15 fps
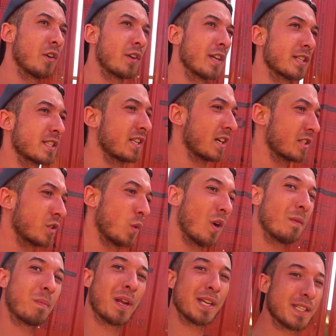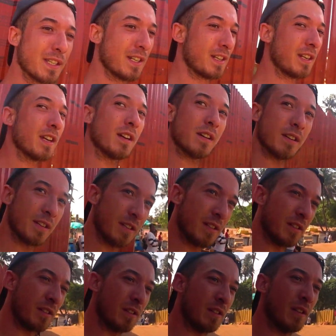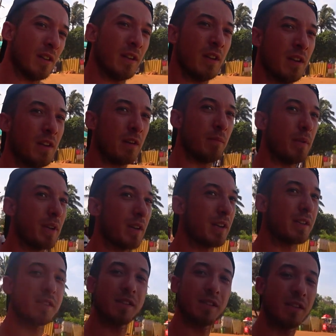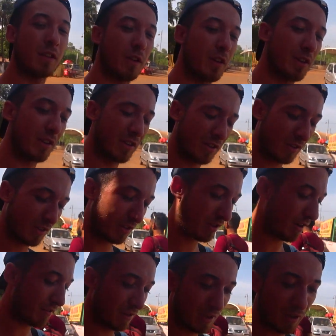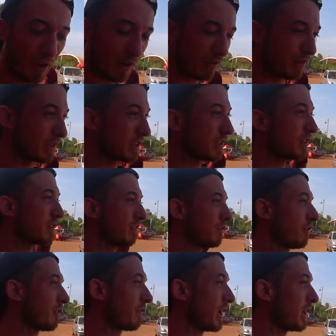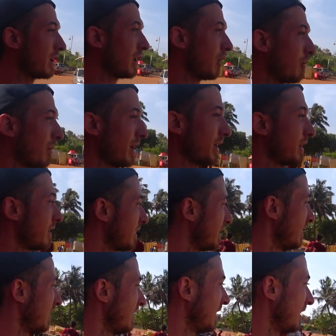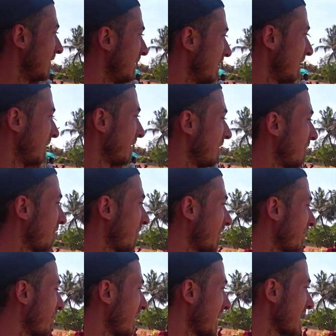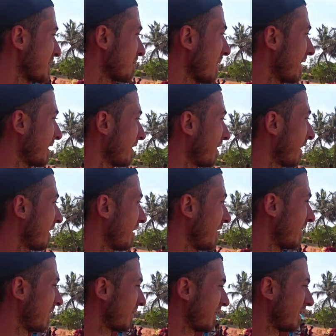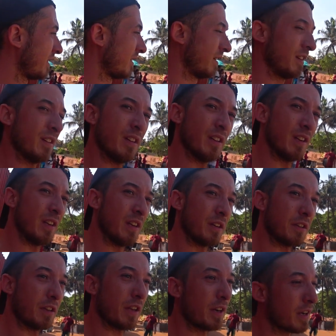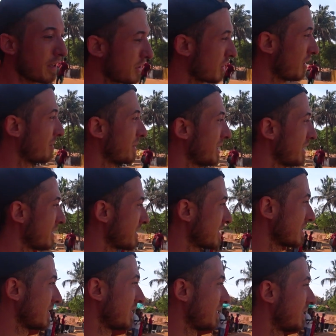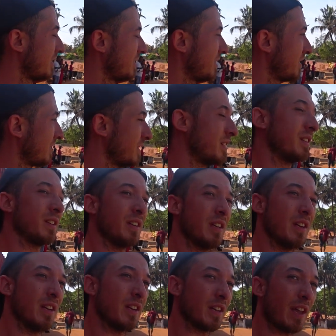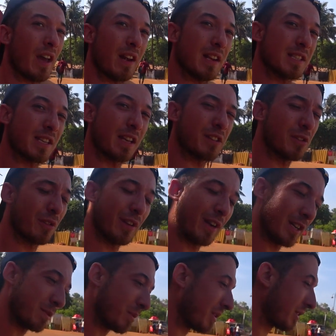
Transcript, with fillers: don't get stuck to one place in India because you can you can travel a lot of it for very low money for even less money than a uh, dinner in Germany so yeah let's get to the next